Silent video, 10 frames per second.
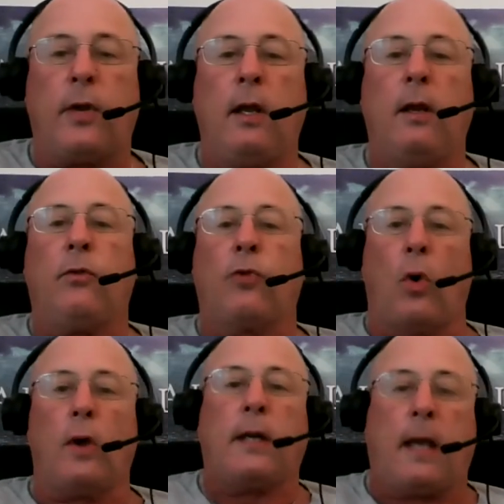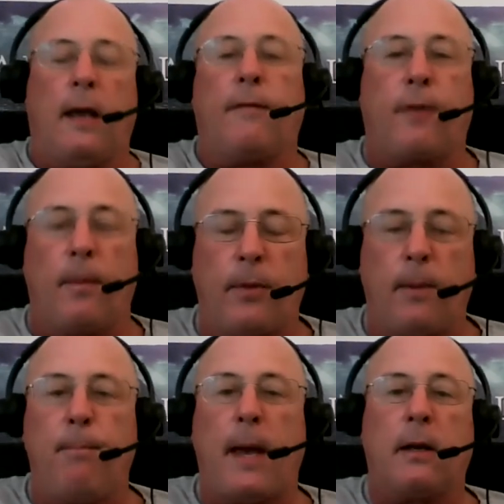he sought care from the
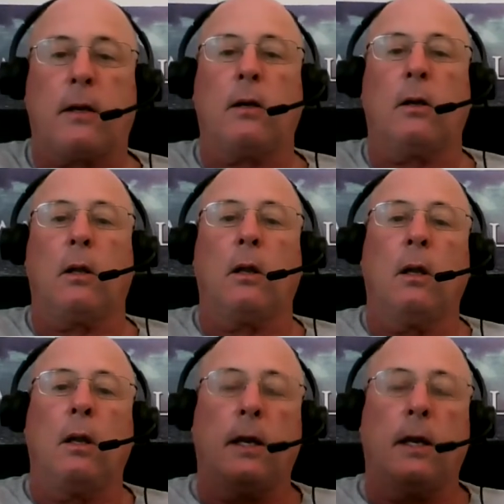medical